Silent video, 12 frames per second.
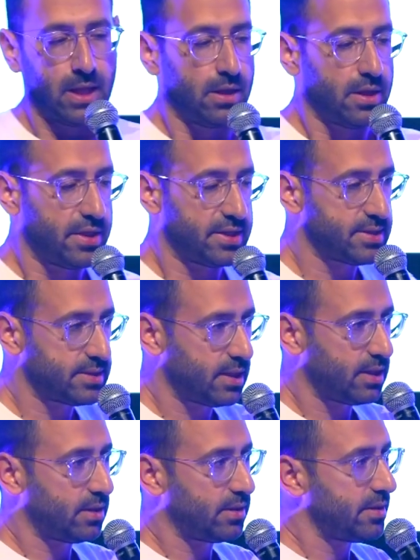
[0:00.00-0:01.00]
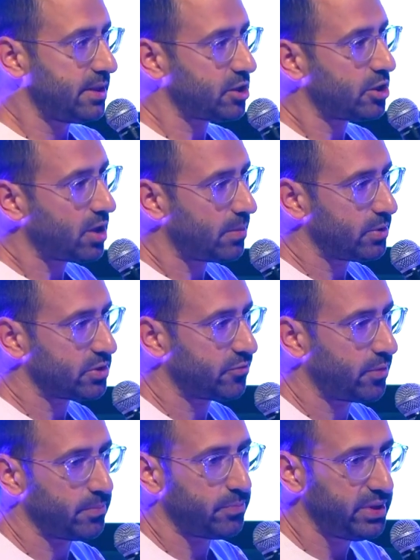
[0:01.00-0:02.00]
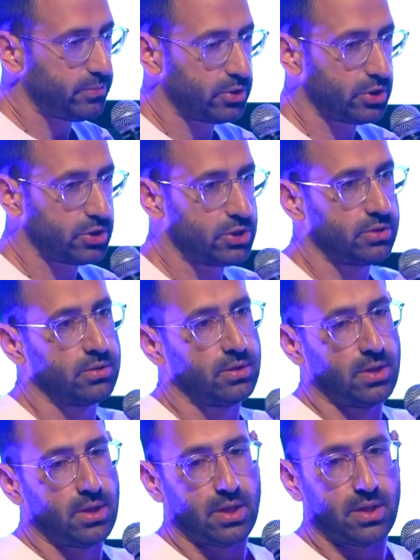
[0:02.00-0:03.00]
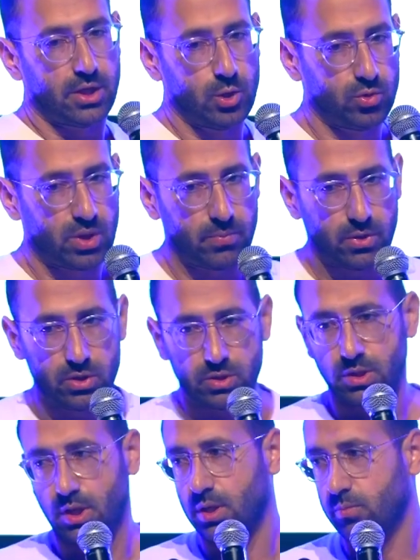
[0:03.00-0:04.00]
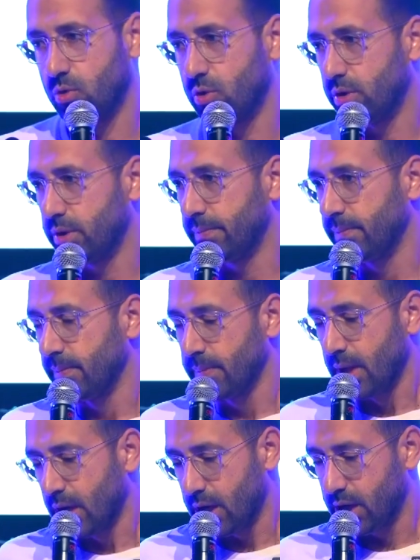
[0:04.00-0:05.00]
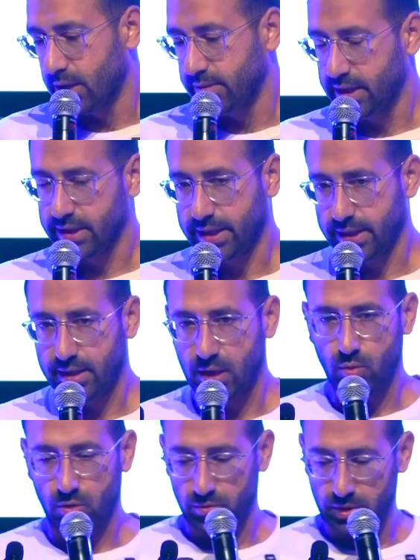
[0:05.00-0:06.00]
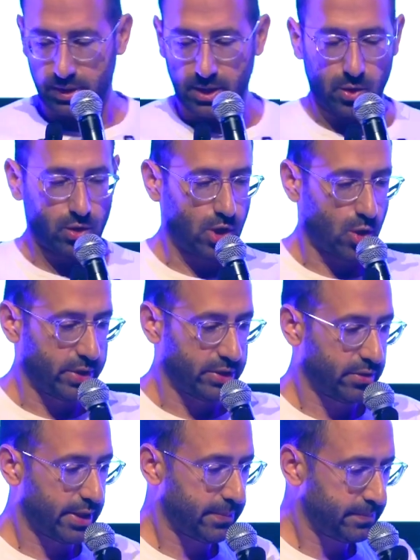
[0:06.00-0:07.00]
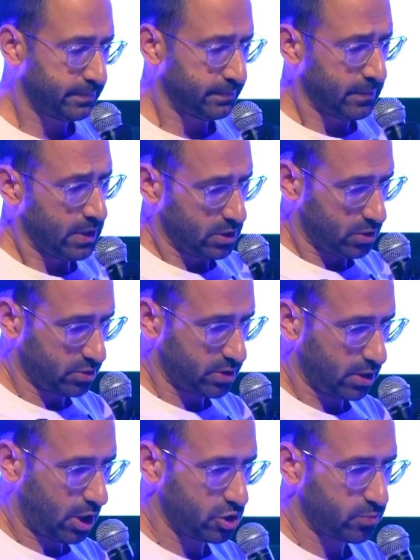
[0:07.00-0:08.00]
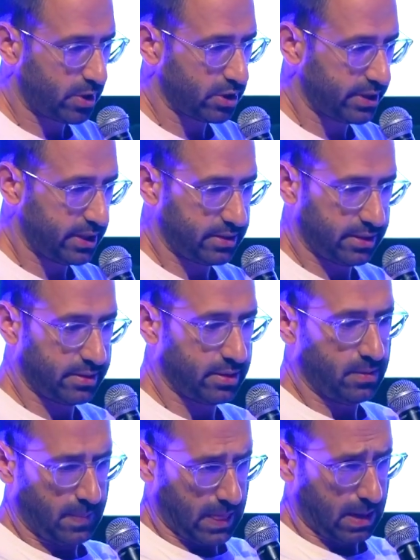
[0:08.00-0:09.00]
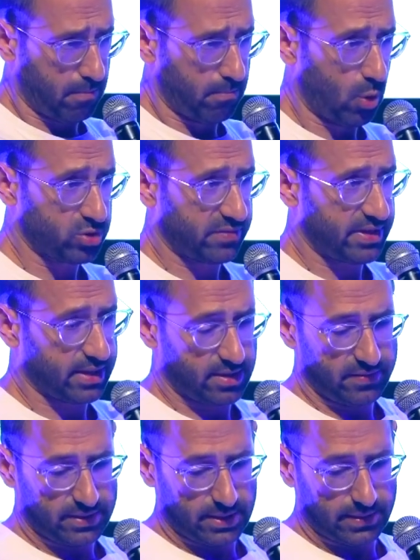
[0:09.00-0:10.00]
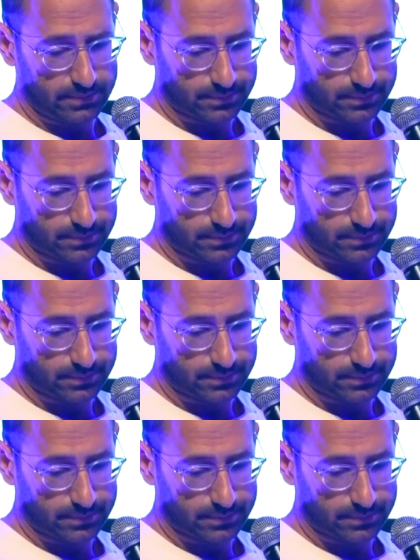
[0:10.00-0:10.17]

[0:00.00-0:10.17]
These are numbers from pre-merge. The new numbers are more delicate, and I won't go into them. So it's a large market, and lots of the activity